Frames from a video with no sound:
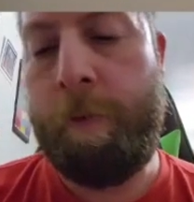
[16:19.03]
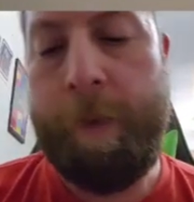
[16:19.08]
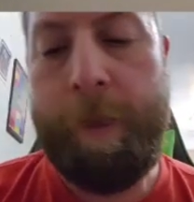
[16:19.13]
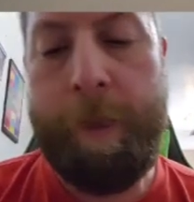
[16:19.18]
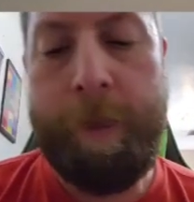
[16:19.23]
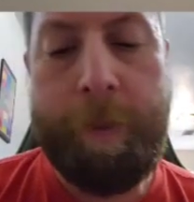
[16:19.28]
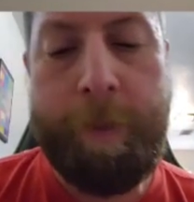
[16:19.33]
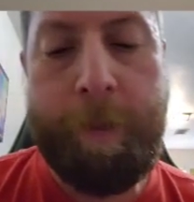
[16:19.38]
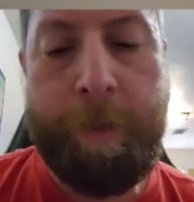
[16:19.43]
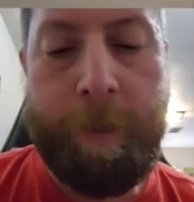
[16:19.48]
an
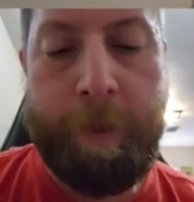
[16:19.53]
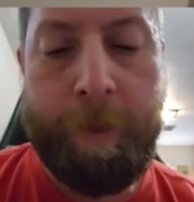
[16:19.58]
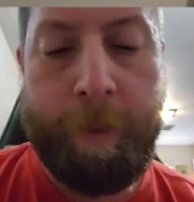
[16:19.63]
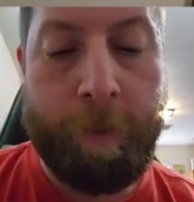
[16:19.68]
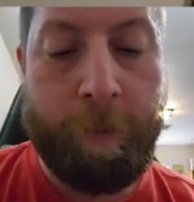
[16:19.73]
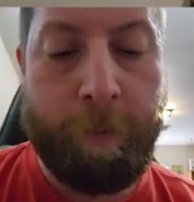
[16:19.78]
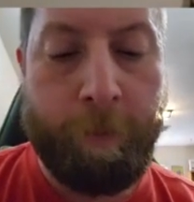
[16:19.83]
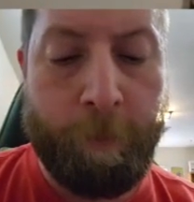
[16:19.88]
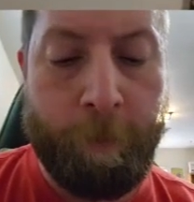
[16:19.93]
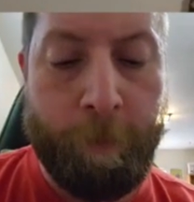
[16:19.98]
Elly De La
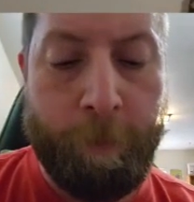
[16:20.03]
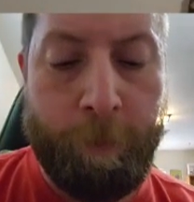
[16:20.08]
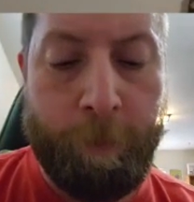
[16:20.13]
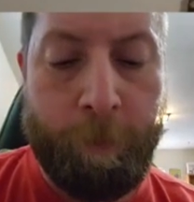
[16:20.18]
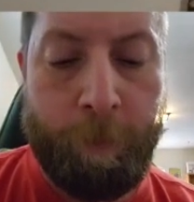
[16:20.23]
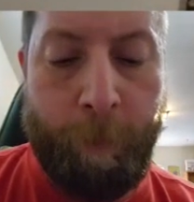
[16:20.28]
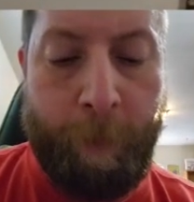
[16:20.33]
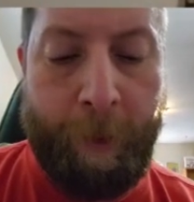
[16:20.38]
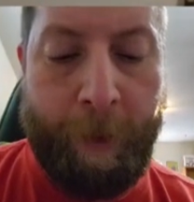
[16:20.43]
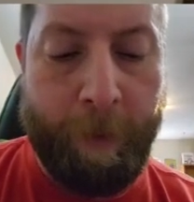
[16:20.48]

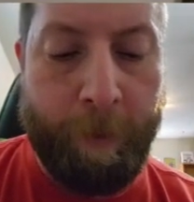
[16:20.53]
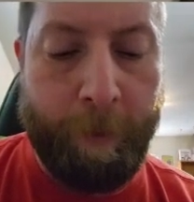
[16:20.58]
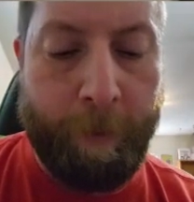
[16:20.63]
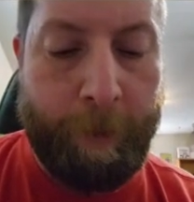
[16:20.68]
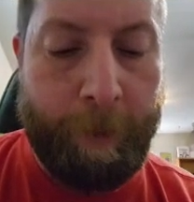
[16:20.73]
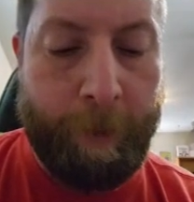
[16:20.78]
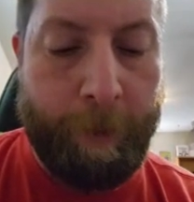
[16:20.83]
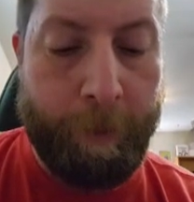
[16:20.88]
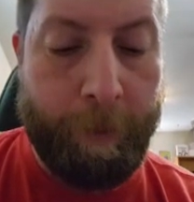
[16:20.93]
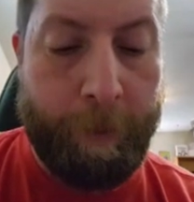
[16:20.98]
Cruz
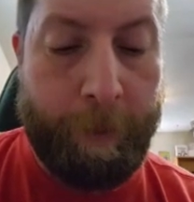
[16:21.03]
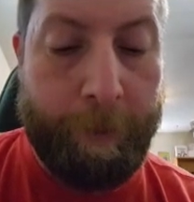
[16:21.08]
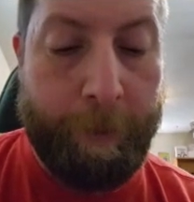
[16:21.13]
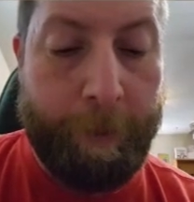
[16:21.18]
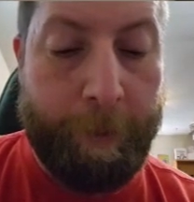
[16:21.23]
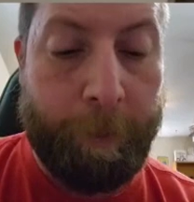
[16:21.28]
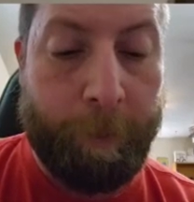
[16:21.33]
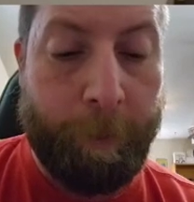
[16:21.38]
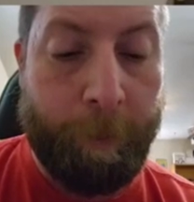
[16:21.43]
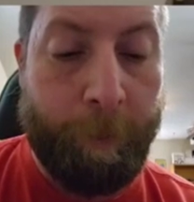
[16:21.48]
parallel, and
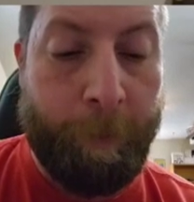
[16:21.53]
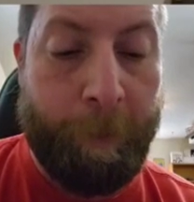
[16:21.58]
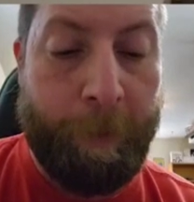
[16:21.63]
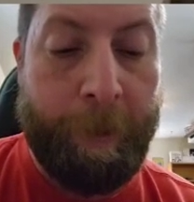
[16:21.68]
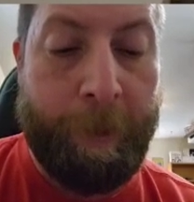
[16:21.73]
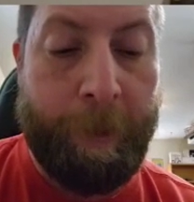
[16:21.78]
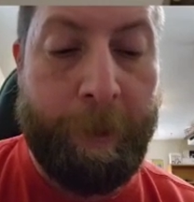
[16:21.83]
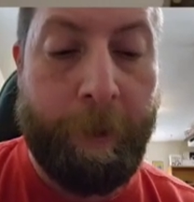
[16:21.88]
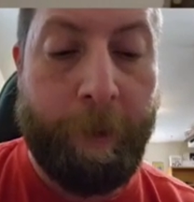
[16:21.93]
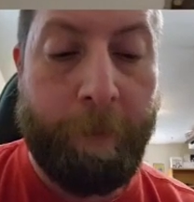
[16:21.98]
this would
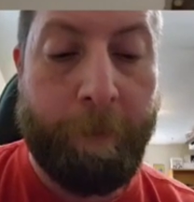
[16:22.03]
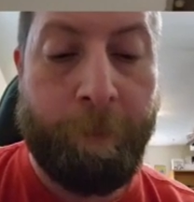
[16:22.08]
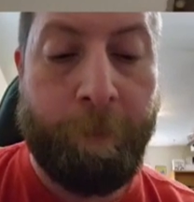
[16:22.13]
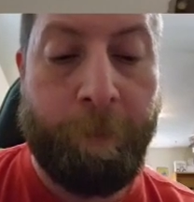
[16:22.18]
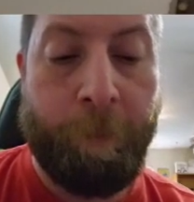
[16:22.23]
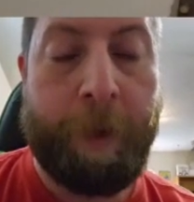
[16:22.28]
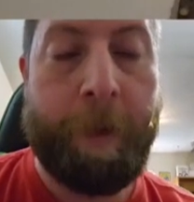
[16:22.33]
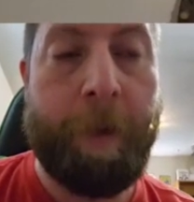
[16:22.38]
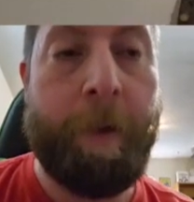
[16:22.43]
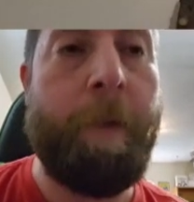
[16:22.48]
be a
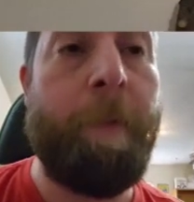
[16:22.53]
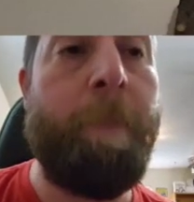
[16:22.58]
freaking